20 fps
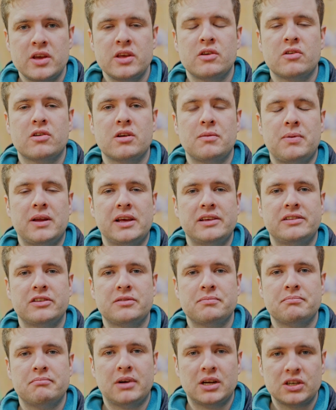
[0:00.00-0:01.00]
You're going to place as
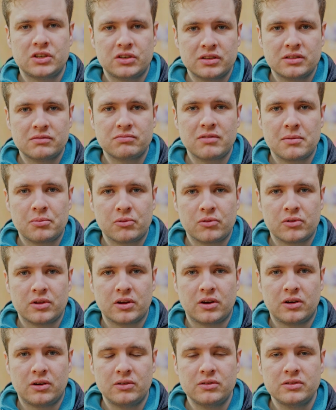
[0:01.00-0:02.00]
much of the rubber on the
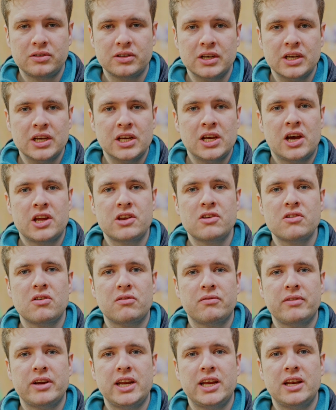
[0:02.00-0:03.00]
hold, and you're
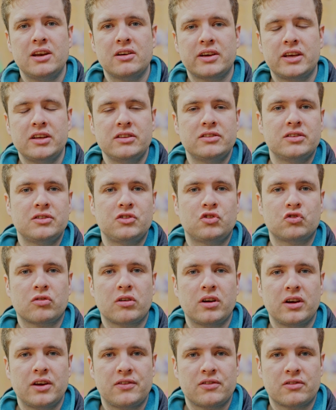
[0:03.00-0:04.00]
not really looking to
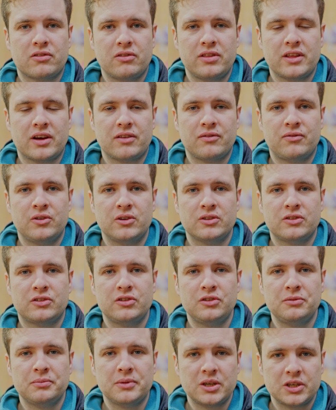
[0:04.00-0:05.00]
drive through that foot
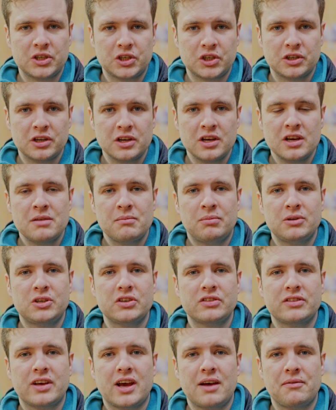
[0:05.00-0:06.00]
too much, but
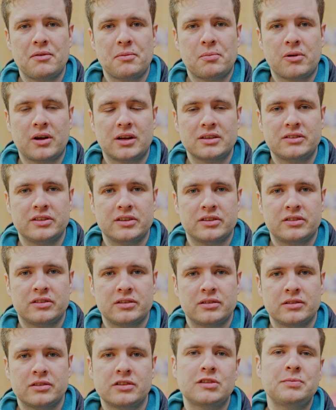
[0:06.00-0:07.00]
just have a practice.
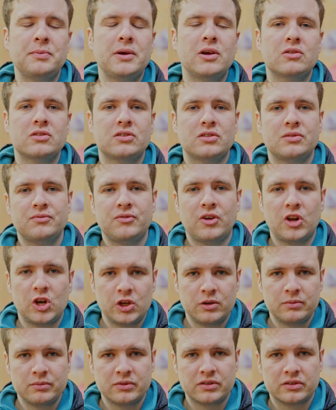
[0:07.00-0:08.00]
Smear on some
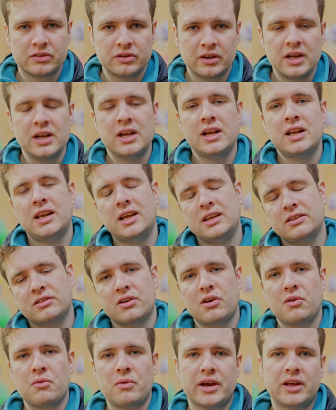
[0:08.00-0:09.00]
volumes. Let's
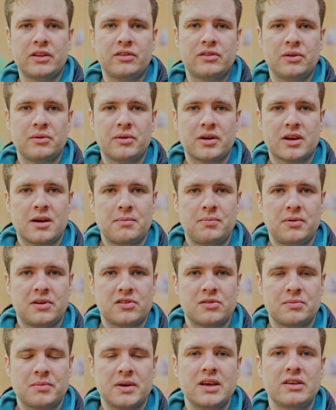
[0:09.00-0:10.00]
go away and do a couple of
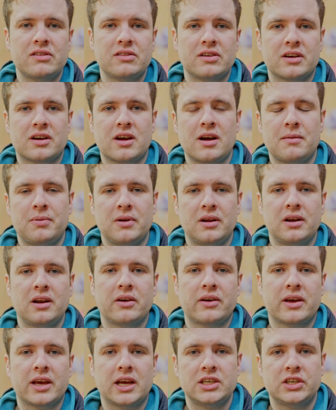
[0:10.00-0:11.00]
smears in a couple of
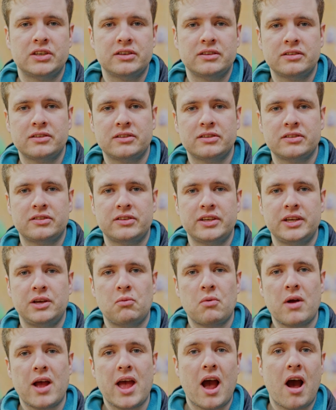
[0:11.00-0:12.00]
locations to see
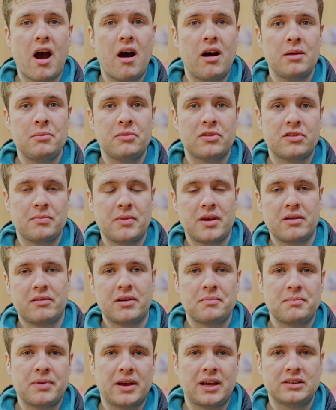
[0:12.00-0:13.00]
where I'm
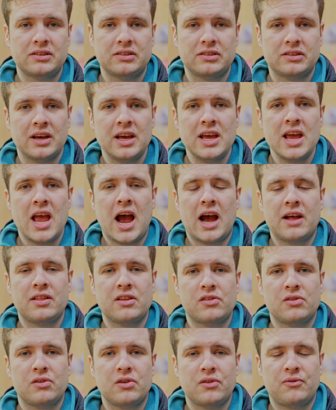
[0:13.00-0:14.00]
smearing best and the
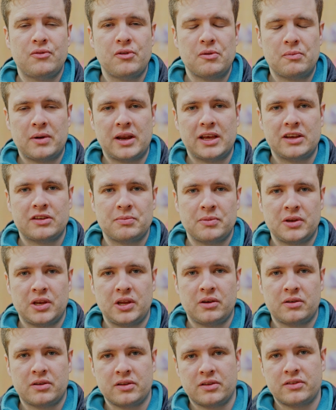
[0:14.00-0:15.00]
sort of foot placement
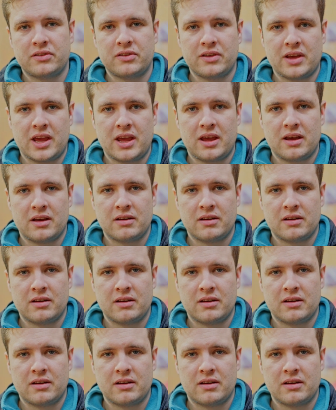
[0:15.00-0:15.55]
you can see.